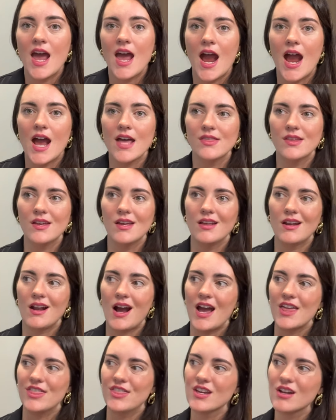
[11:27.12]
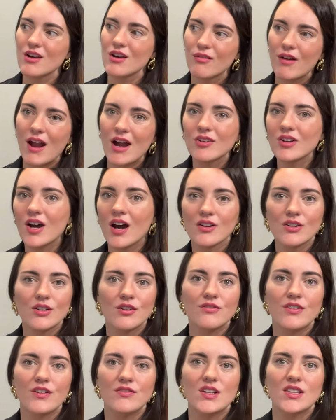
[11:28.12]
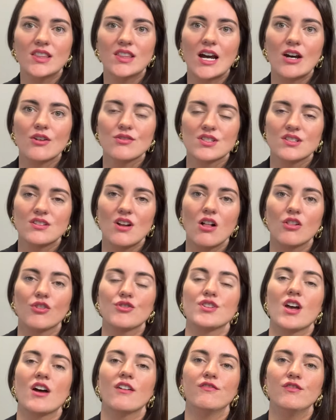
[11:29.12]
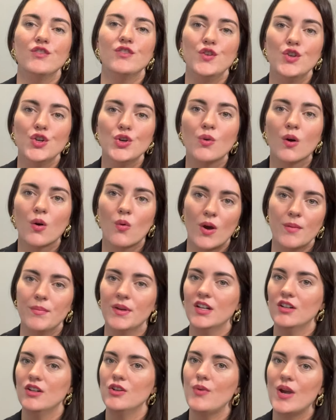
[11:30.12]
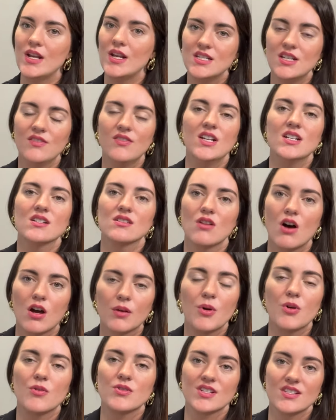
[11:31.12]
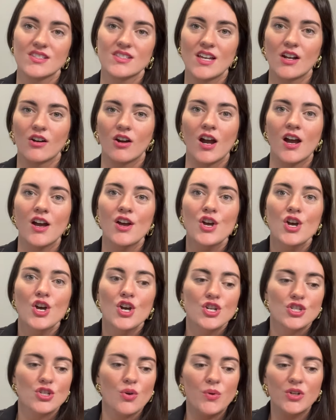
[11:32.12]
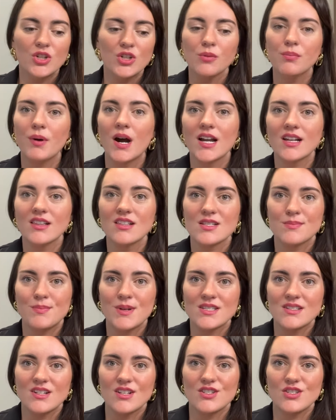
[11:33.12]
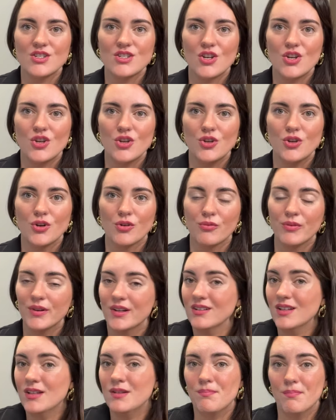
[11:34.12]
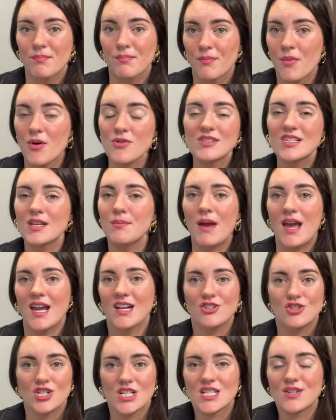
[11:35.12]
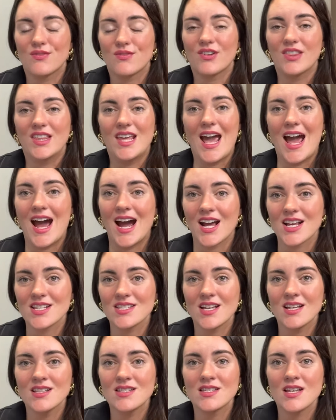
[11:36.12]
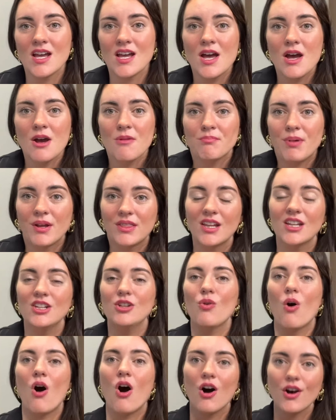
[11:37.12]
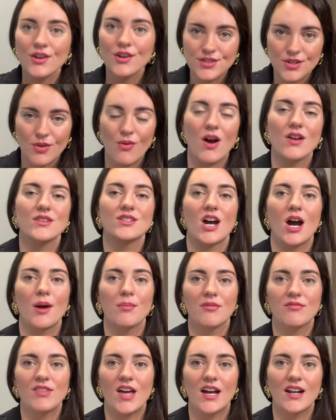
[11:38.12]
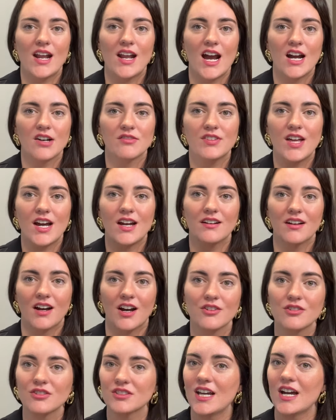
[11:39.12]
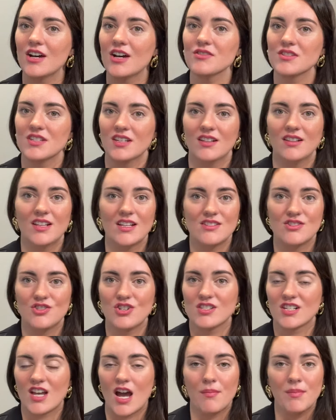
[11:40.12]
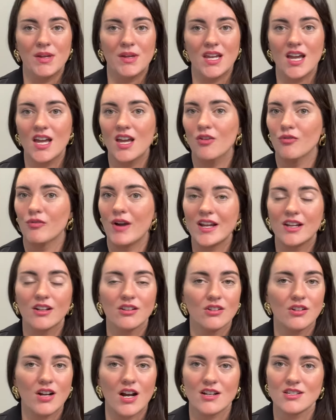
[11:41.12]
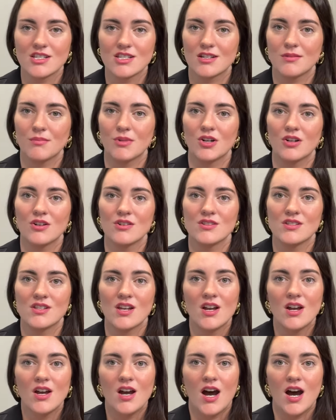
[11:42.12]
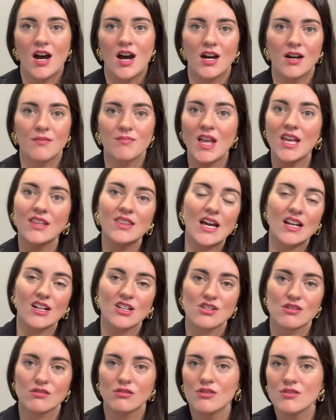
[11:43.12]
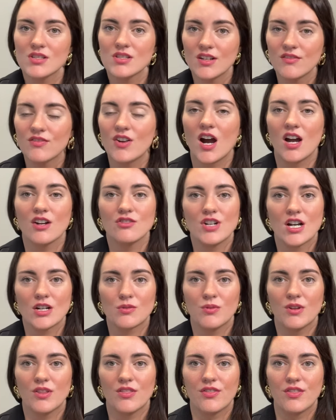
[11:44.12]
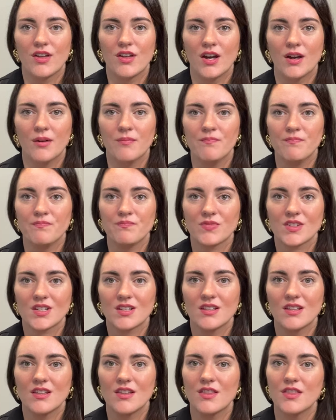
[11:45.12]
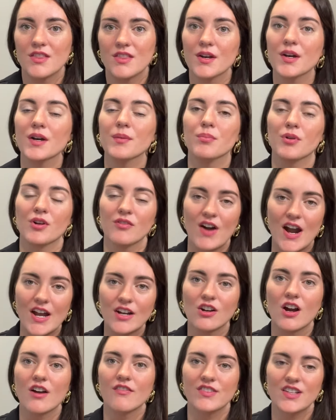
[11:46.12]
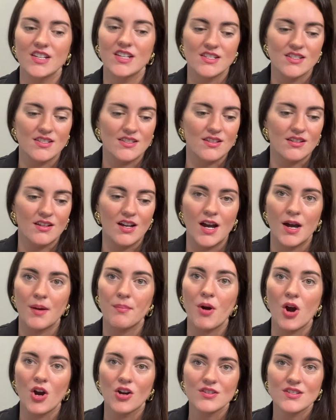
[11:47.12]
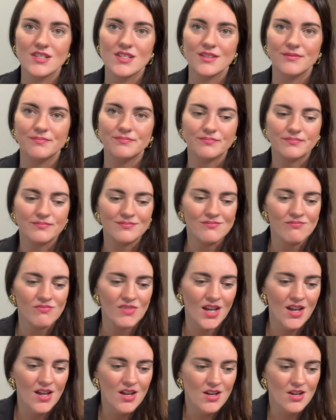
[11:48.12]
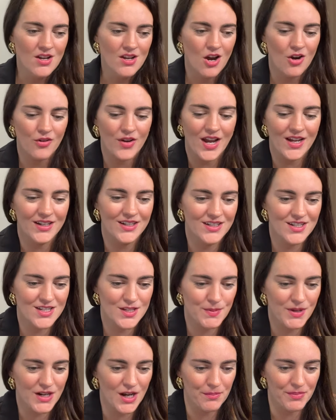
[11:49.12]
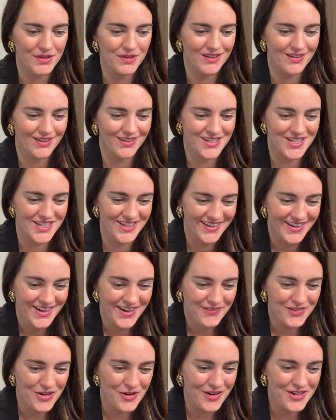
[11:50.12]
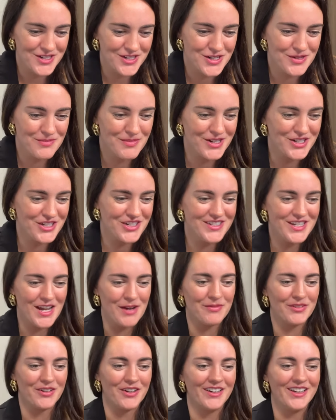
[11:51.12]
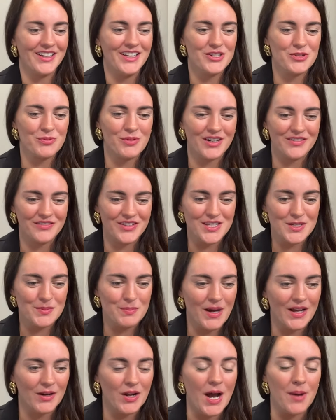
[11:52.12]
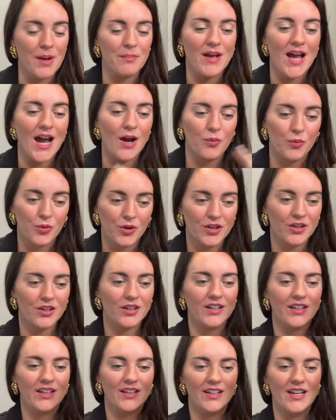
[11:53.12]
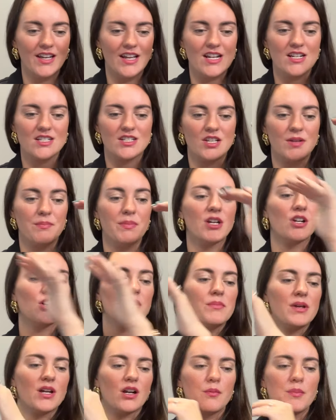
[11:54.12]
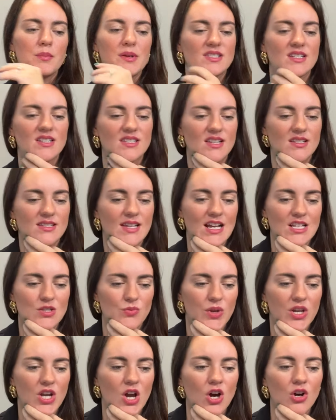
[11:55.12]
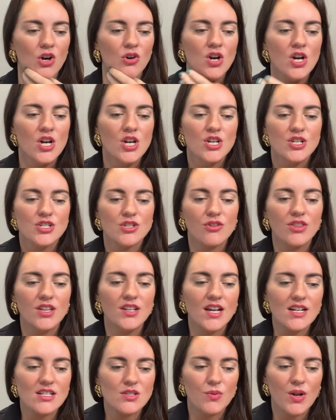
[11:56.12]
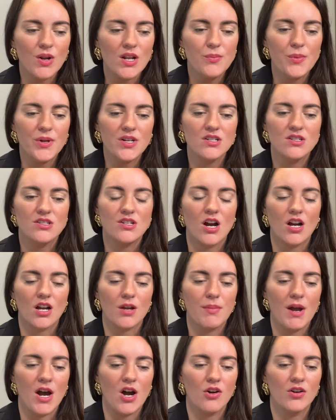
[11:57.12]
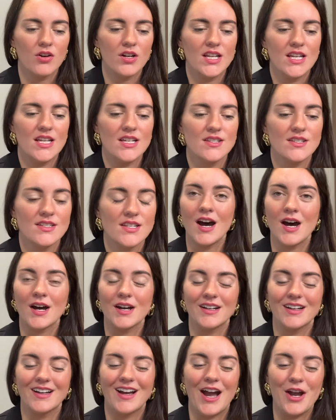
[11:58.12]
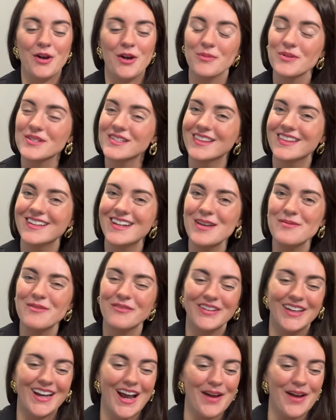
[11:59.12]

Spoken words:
And then I think around $150,000 of new equipment, new ATVs, lawnmowers, etc. So when you're buying this business, you're really mostly paying just for the assets, but then you also, on top of that, have that $100,000 that's just coming in, regular customers, and that exclusive contract with the provider of these parts. Okay, I need to speed up because I'm going too much in depth on each one of these, but we're getting to bigger and bigger businesses as we go. So the next one I wanted to talk about is, I almost said the name of it.